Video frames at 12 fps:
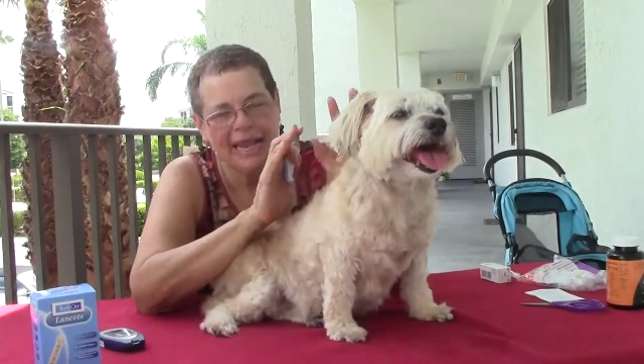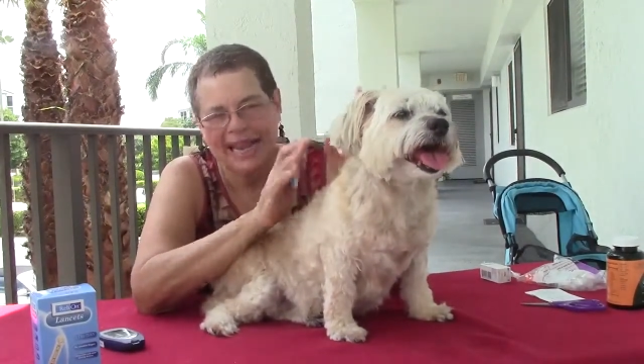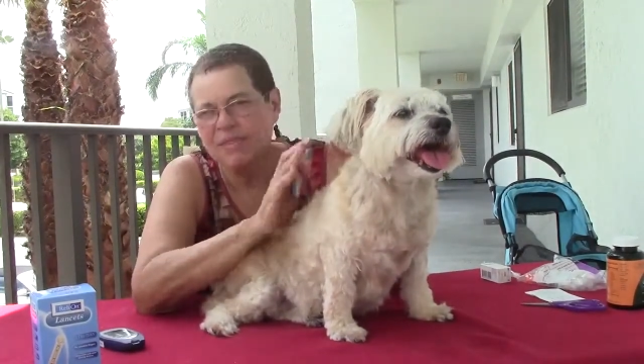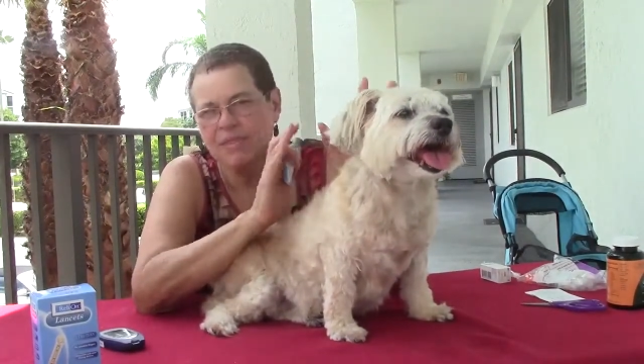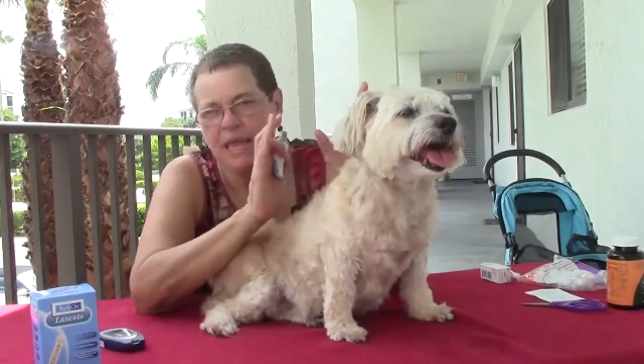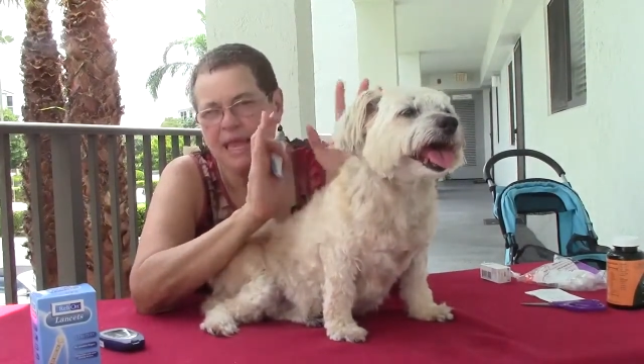
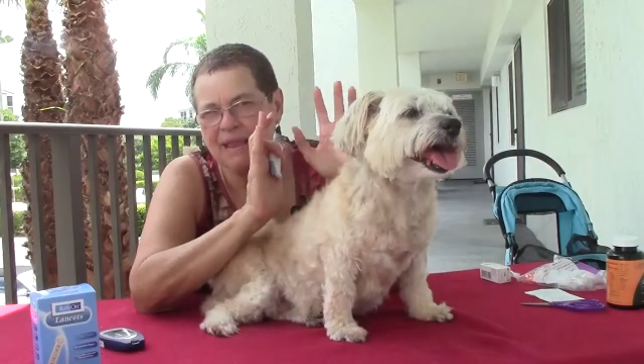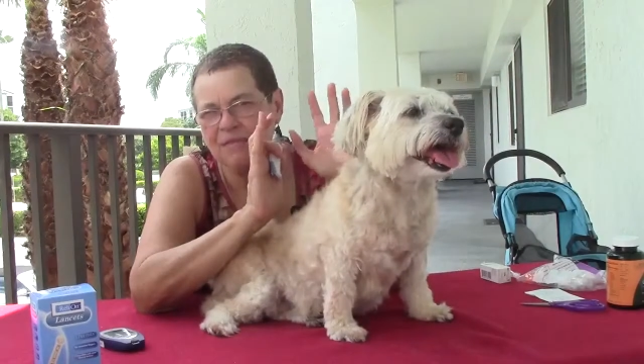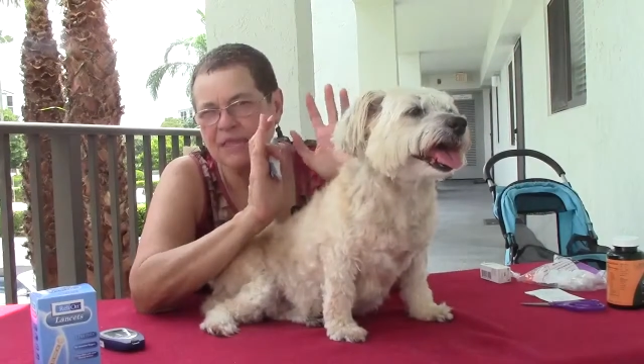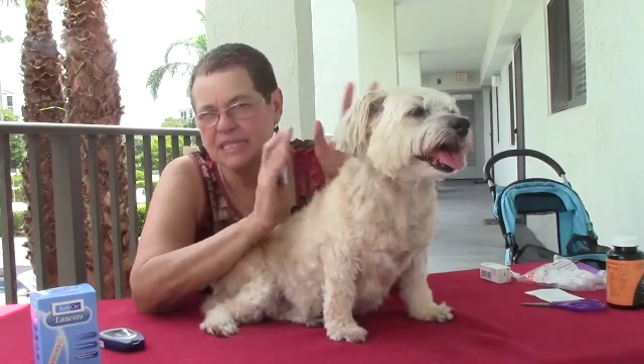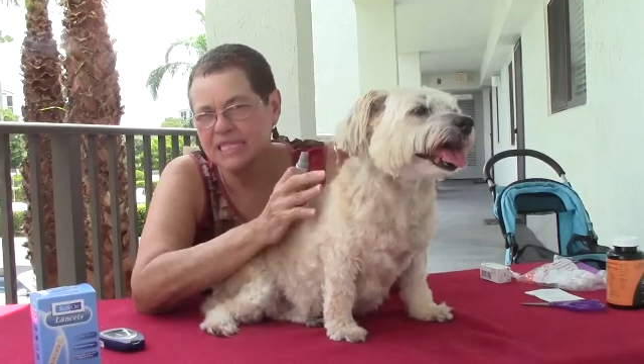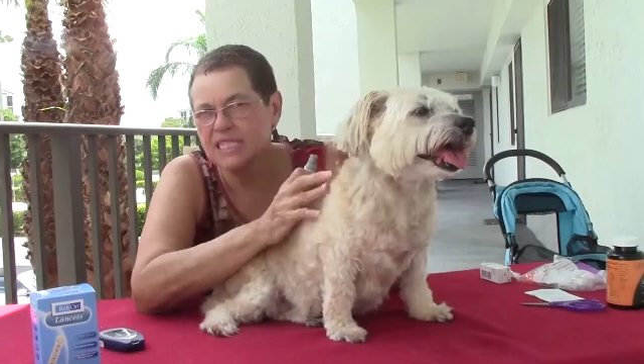in,
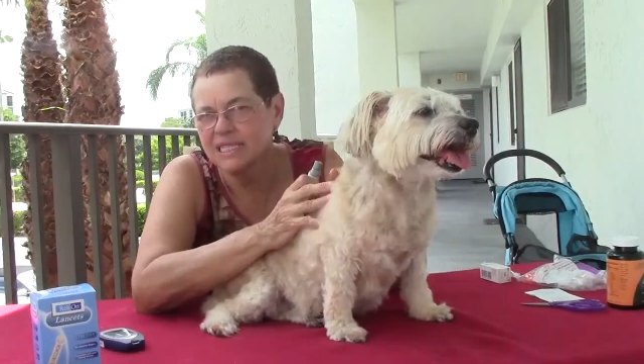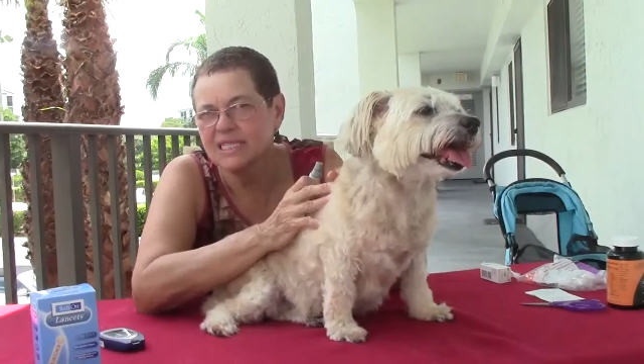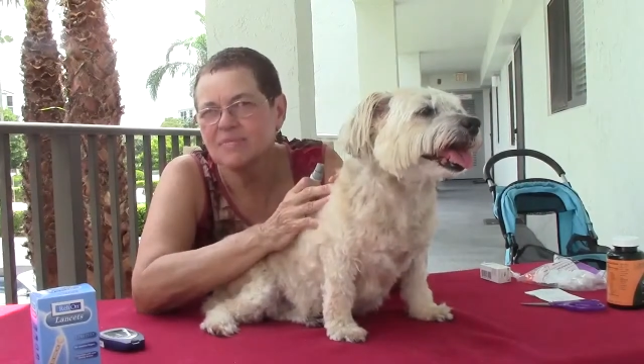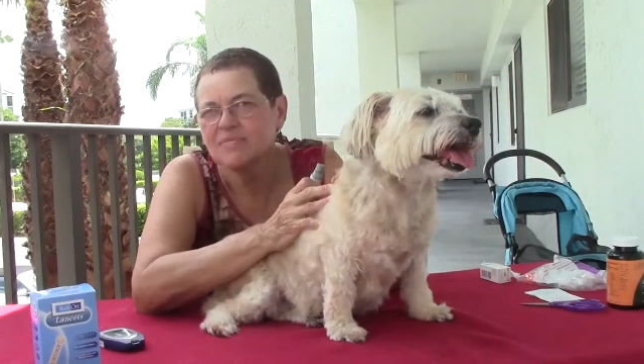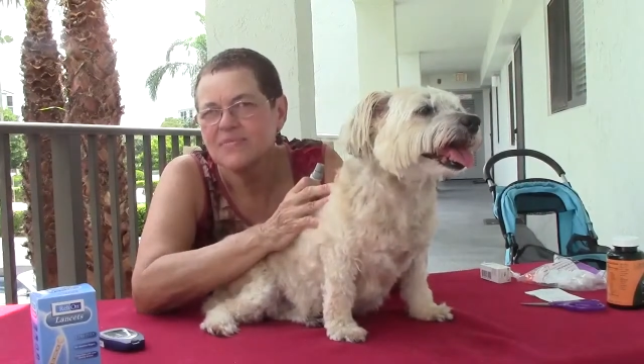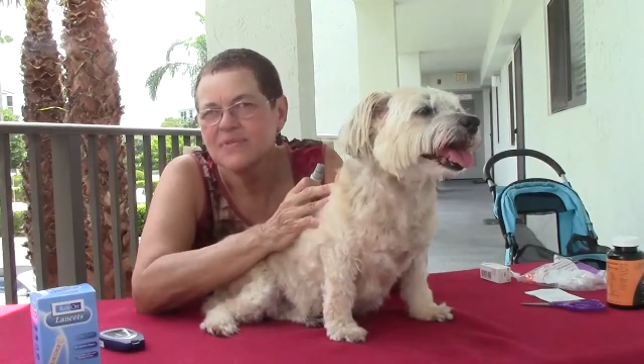in the
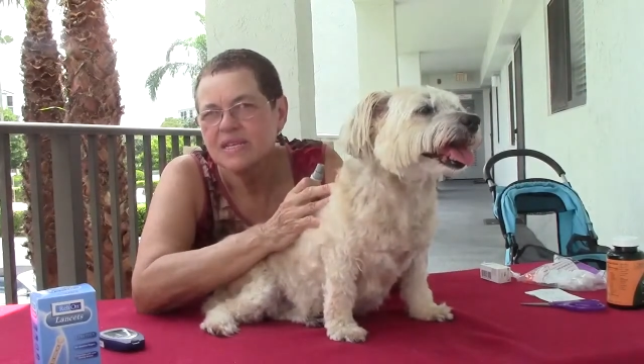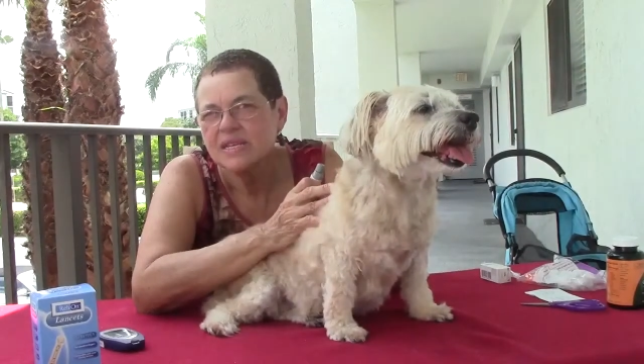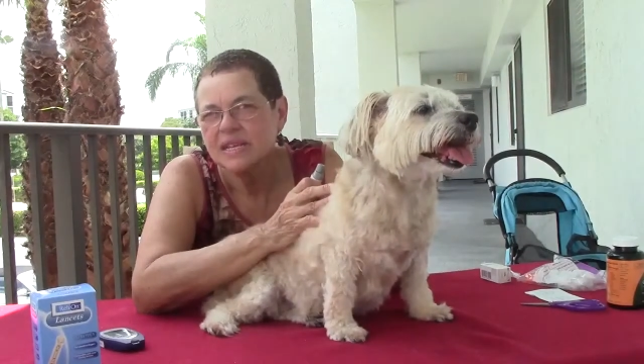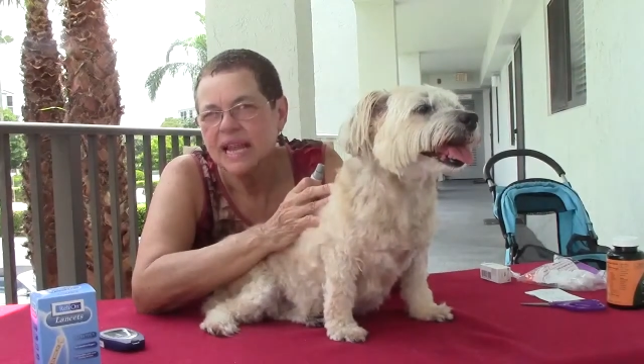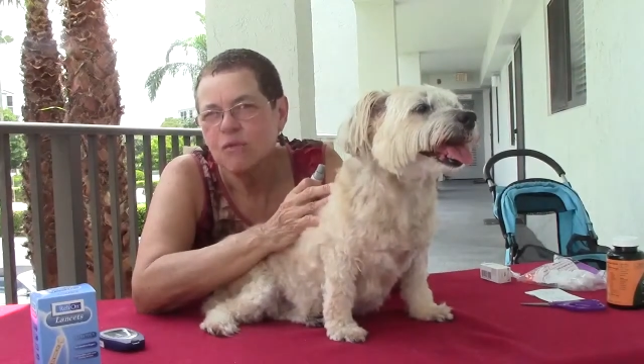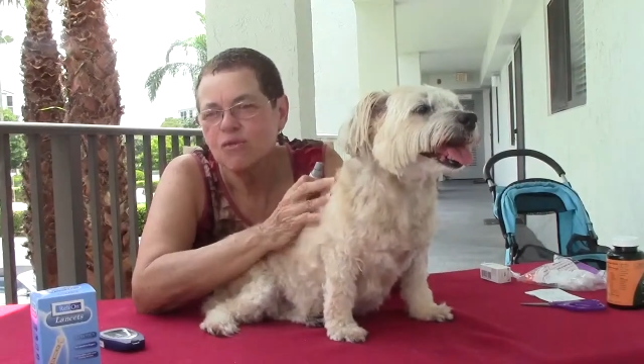system,
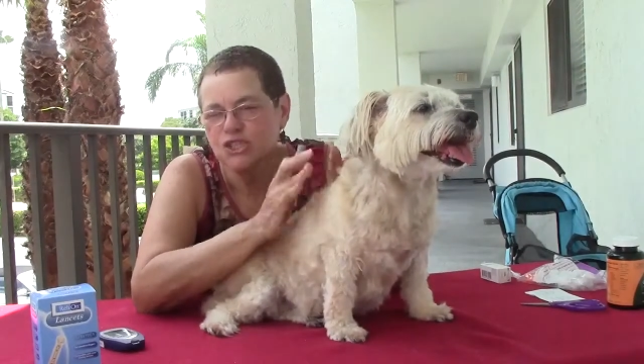okay,